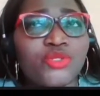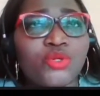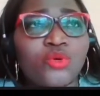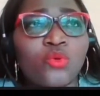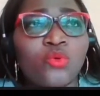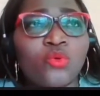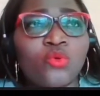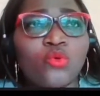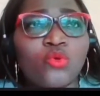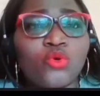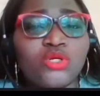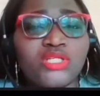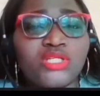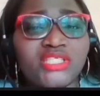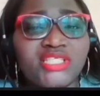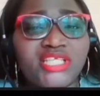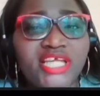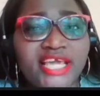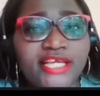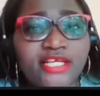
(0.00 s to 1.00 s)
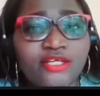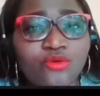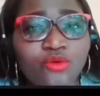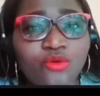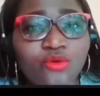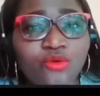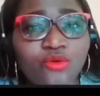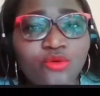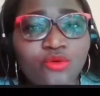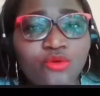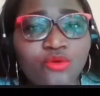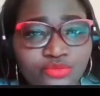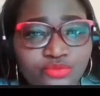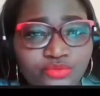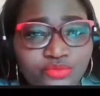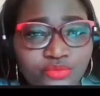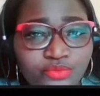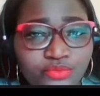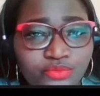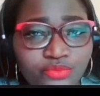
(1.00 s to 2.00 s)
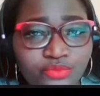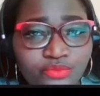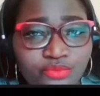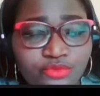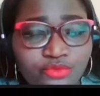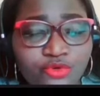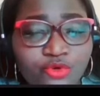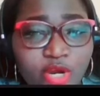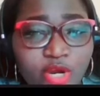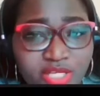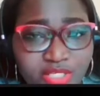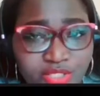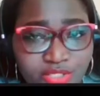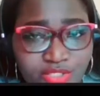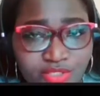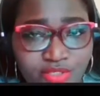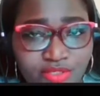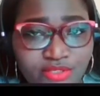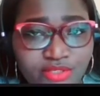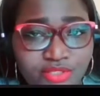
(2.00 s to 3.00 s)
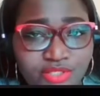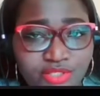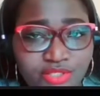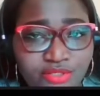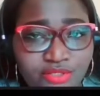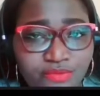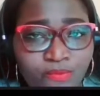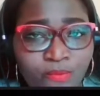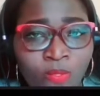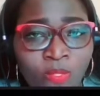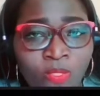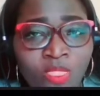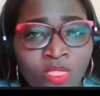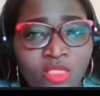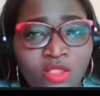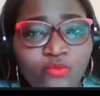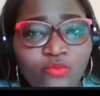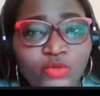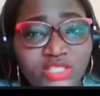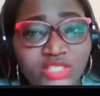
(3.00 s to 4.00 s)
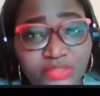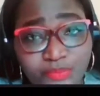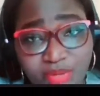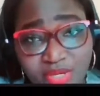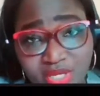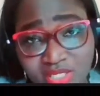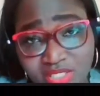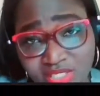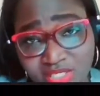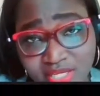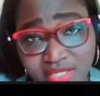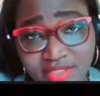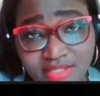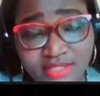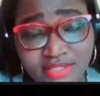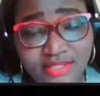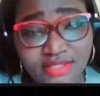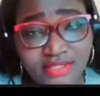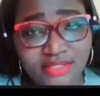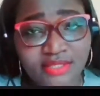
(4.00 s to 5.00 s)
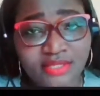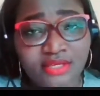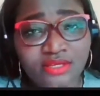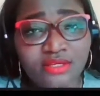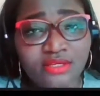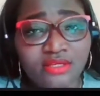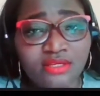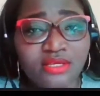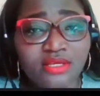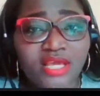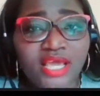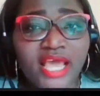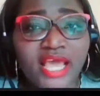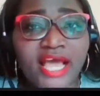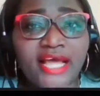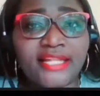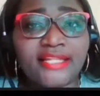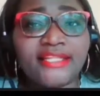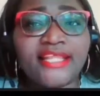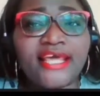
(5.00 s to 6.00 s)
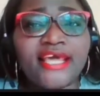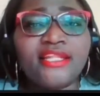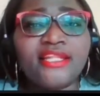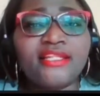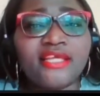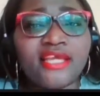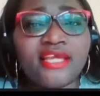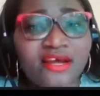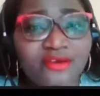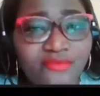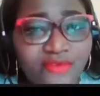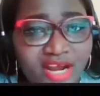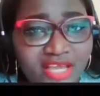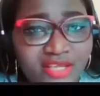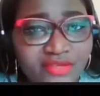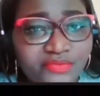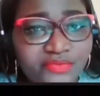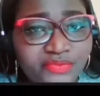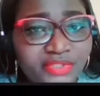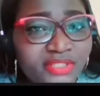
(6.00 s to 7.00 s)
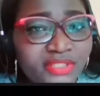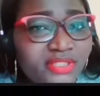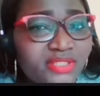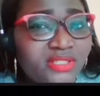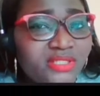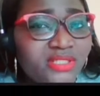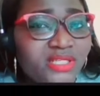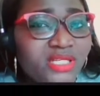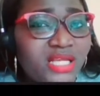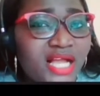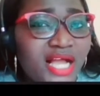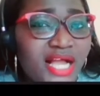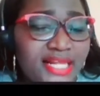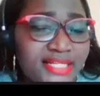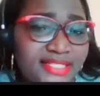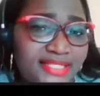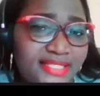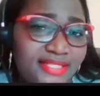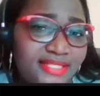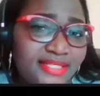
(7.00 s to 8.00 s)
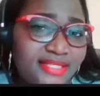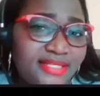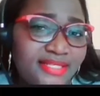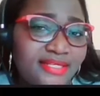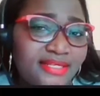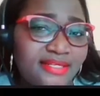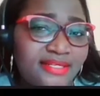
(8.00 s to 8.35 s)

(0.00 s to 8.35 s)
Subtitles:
So they go through questions with the patients, and then they arrive at